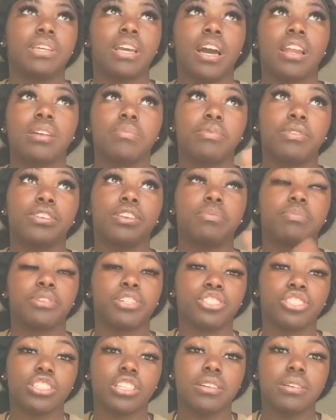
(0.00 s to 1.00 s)
caught up on your
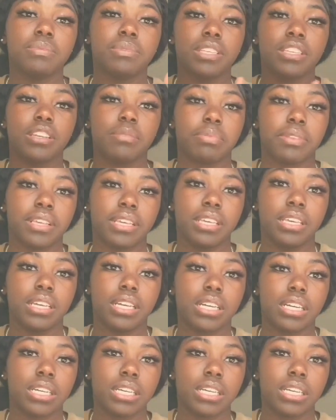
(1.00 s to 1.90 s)
push-ups and your plank